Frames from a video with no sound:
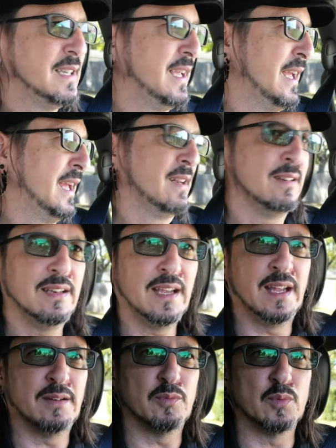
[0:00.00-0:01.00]
and
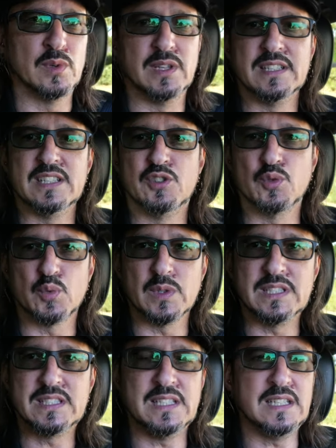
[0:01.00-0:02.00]
really
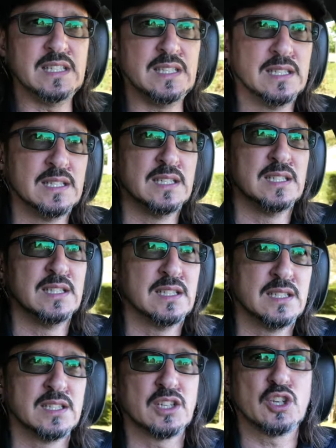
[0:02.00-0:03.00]
greasy,
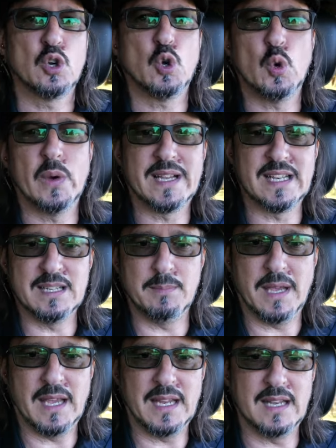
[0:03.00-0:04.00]
quickly
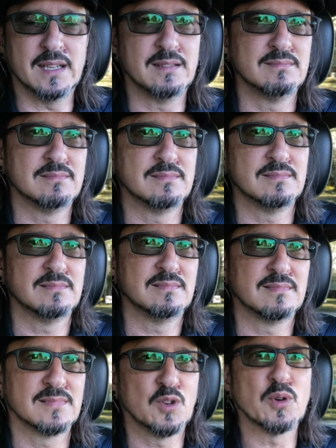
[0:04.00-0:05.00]
made
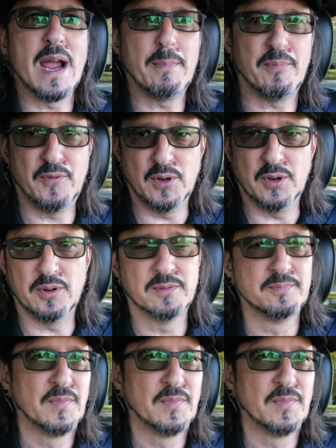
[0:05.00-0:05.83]
crap food.